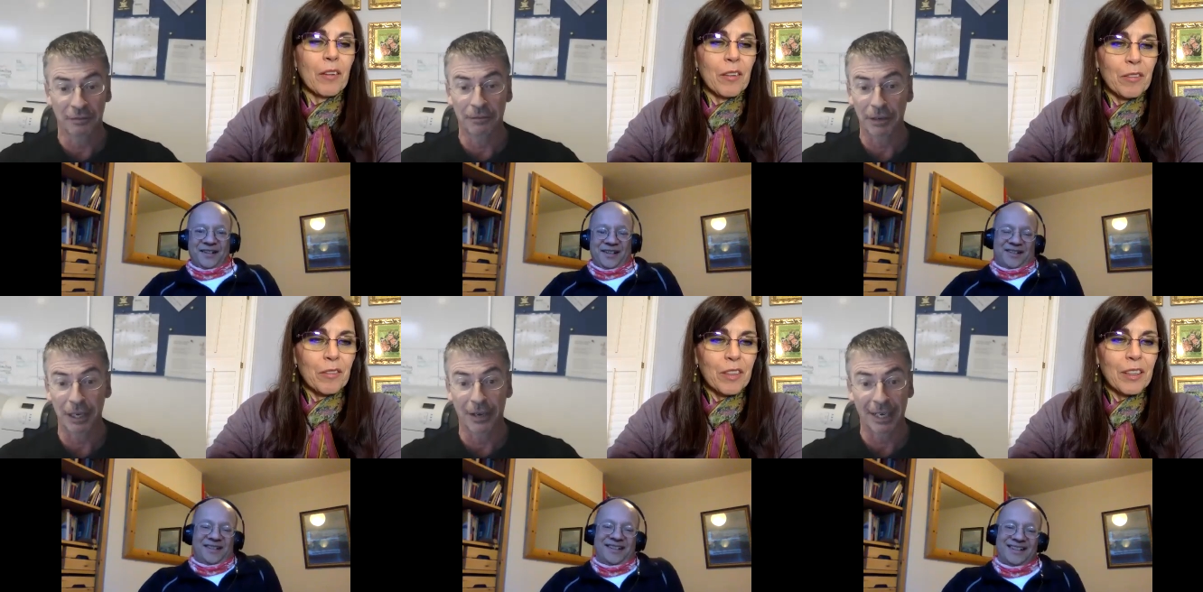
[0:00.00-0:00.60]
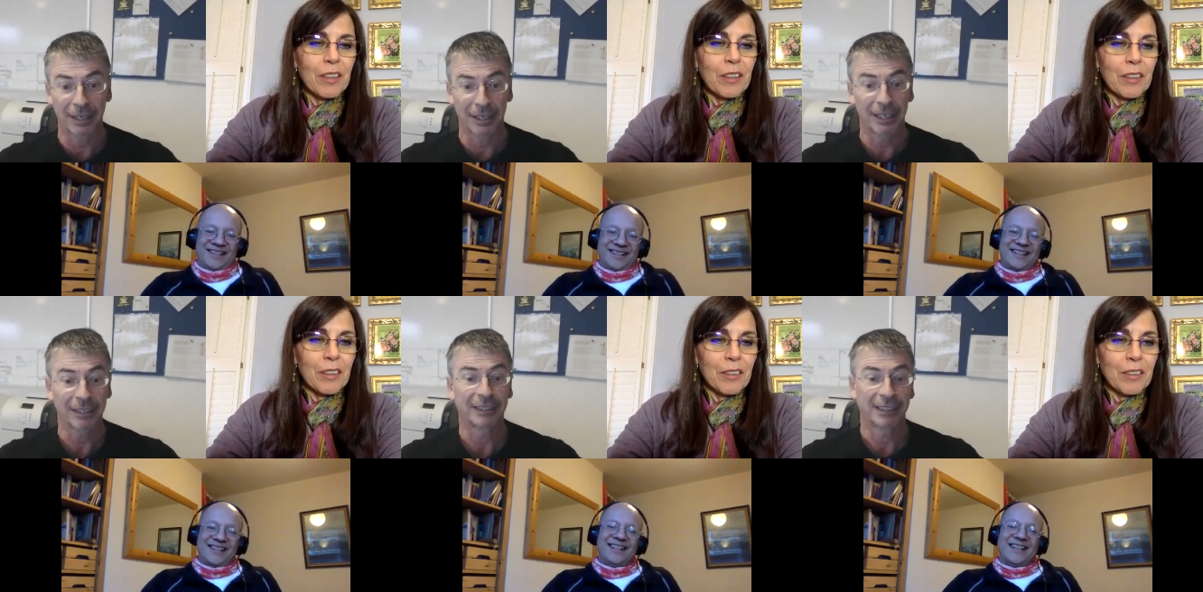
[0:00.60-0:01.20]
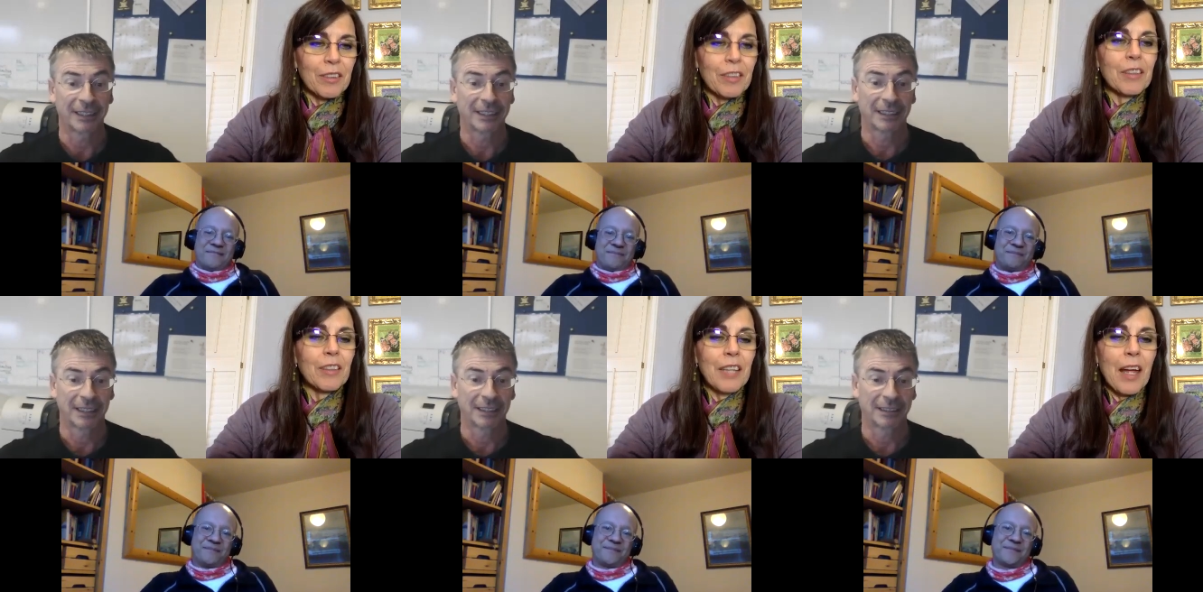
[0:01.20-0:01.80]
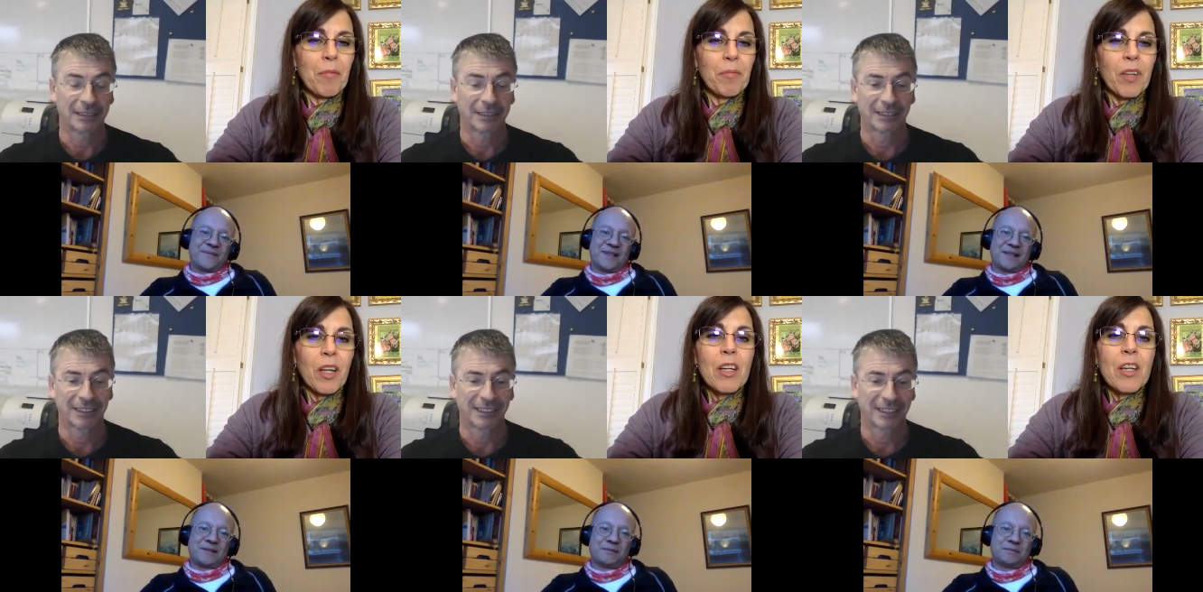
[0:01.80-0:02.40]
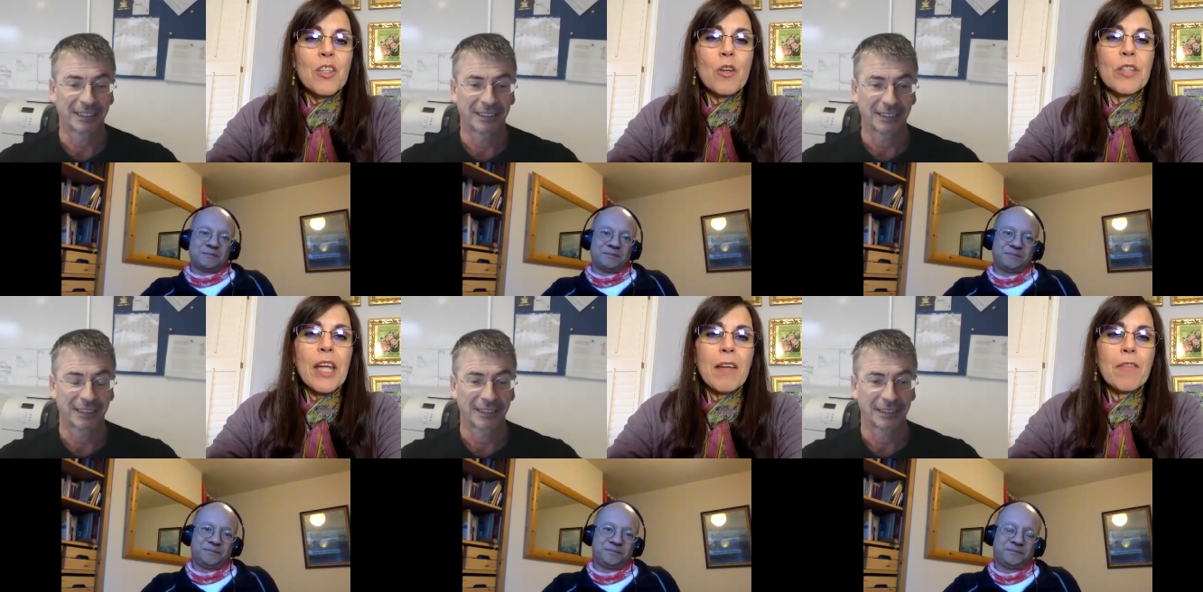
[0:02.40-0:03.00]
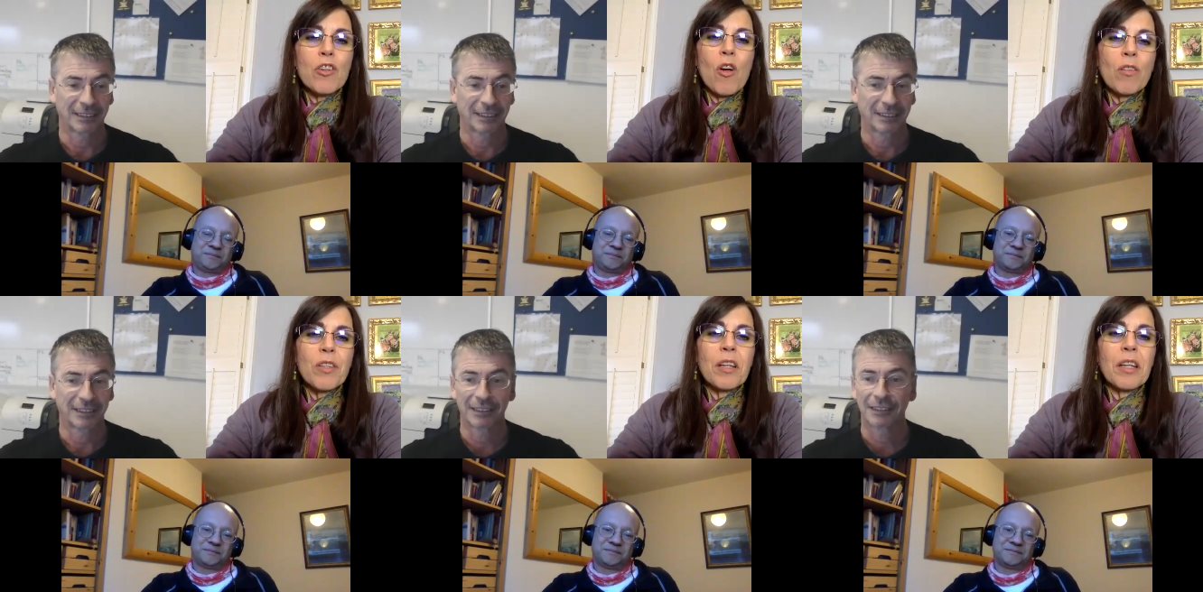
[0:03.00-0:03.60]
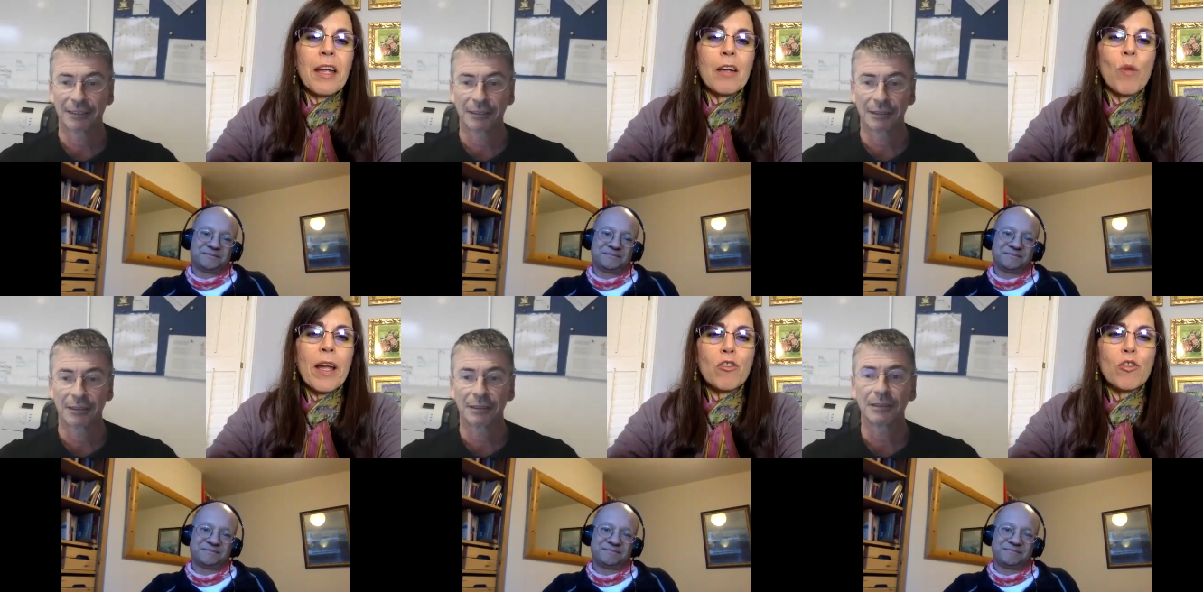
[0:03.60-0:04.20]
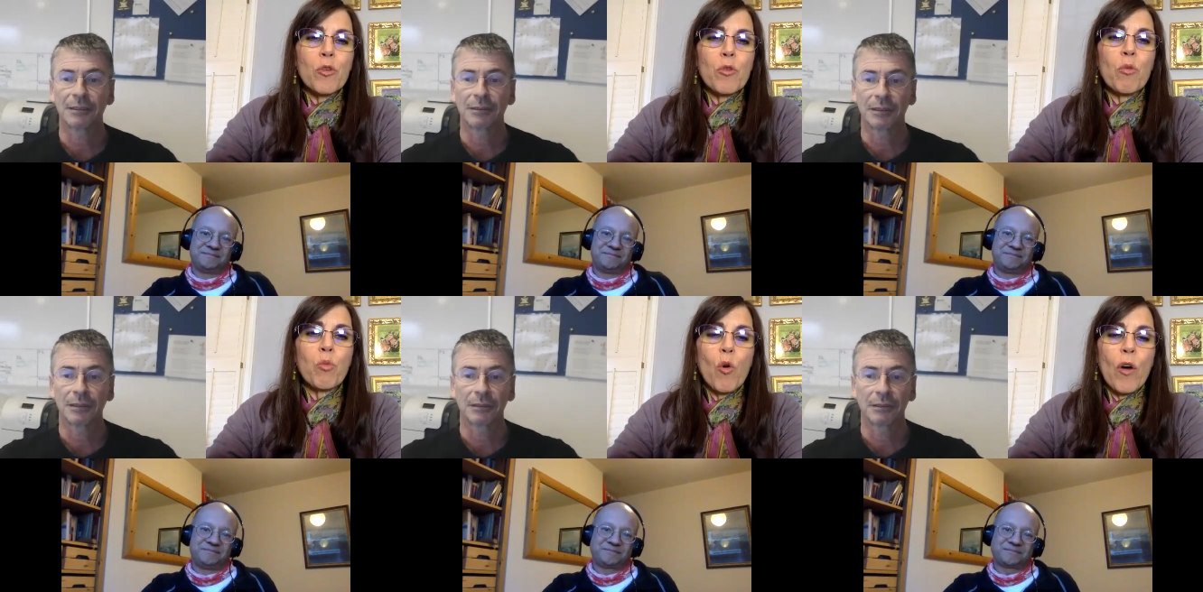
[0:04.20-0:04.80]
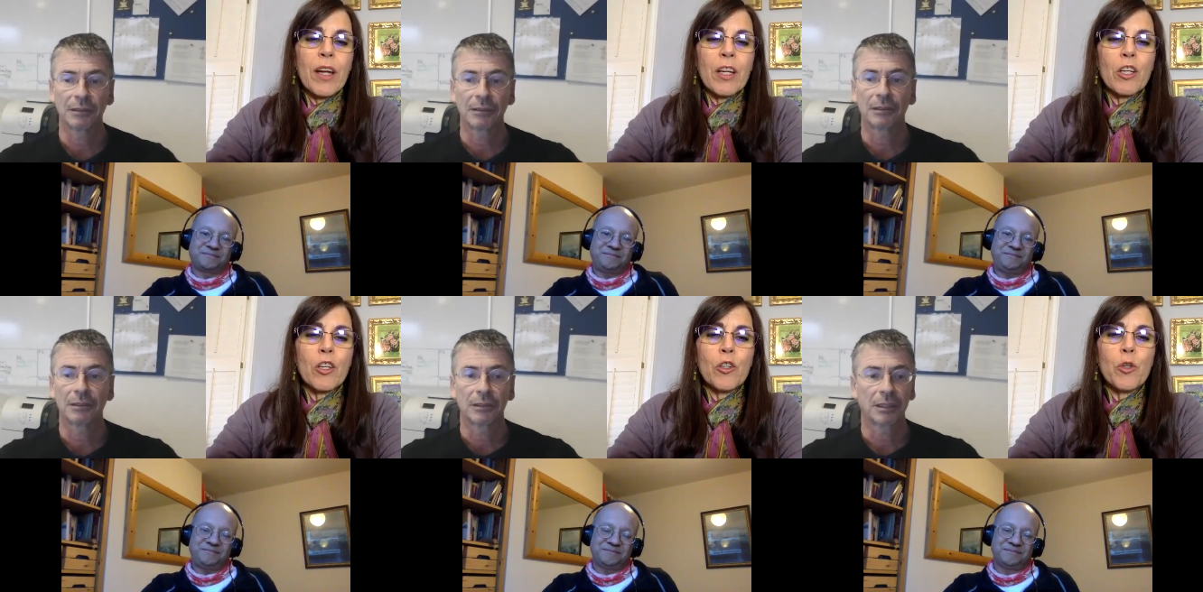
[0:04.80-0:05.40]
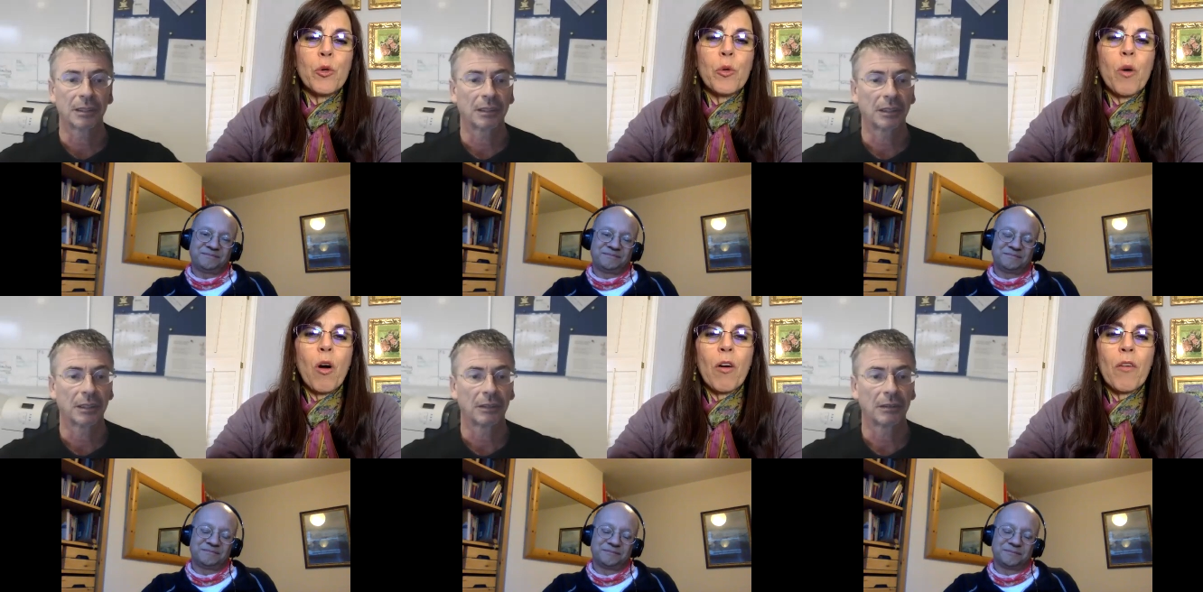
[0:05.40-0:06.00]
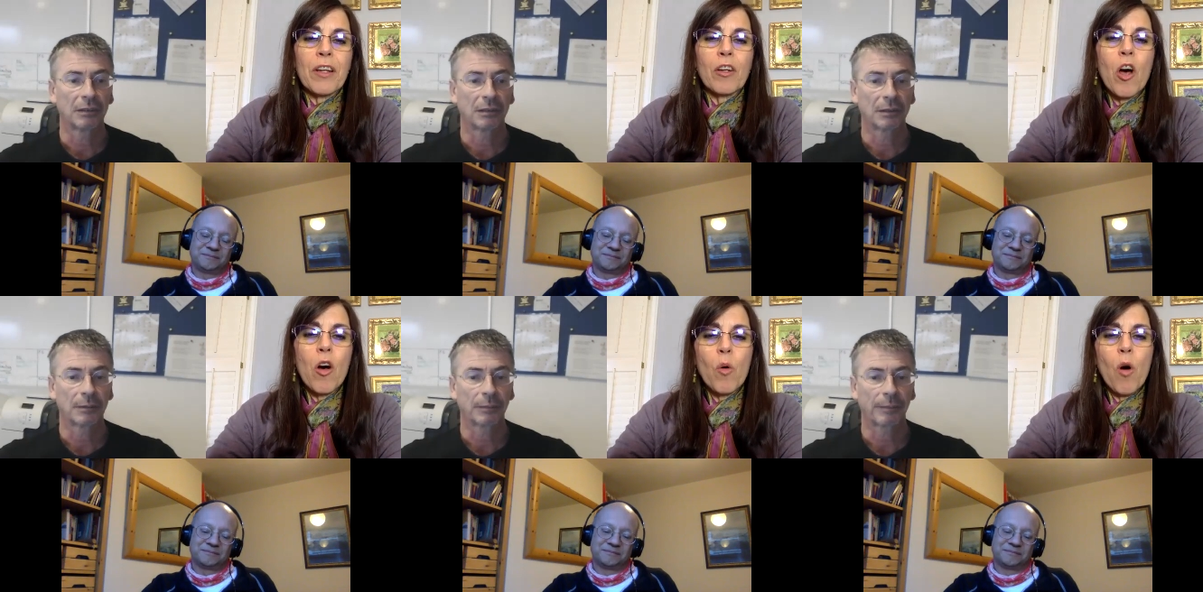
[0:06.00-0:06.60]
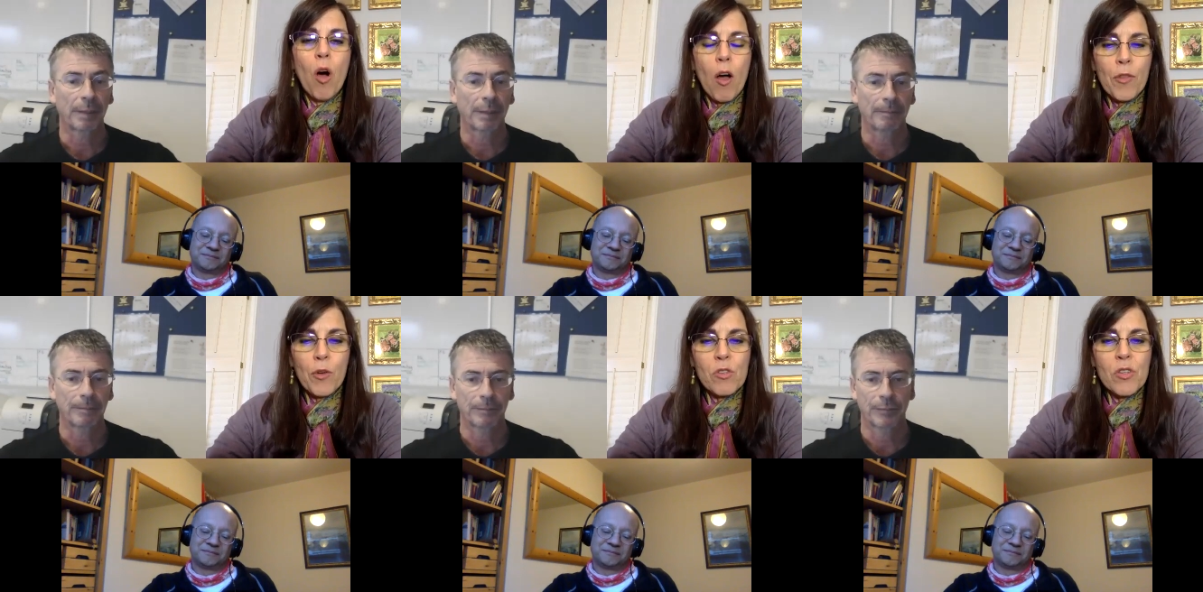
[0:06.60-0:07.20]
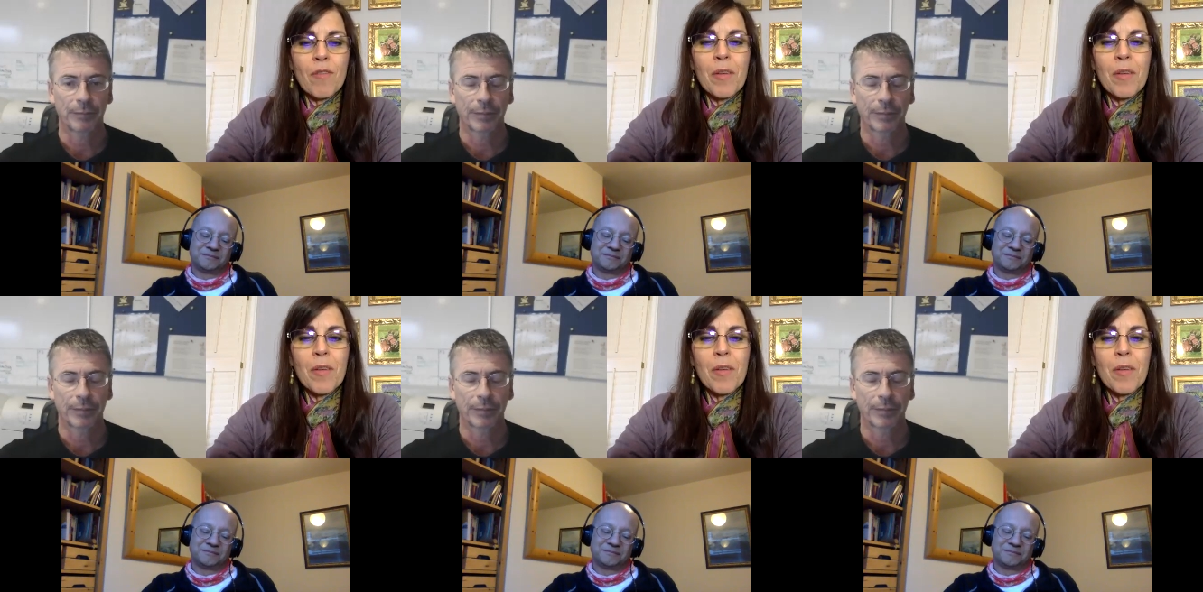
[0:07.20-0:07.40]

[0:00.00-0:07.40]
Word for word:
Speaker 1: very likely. Yeah.
Speaker 2: Yeah. So Dave Charlton and Ranju Roy, you are the co-authors of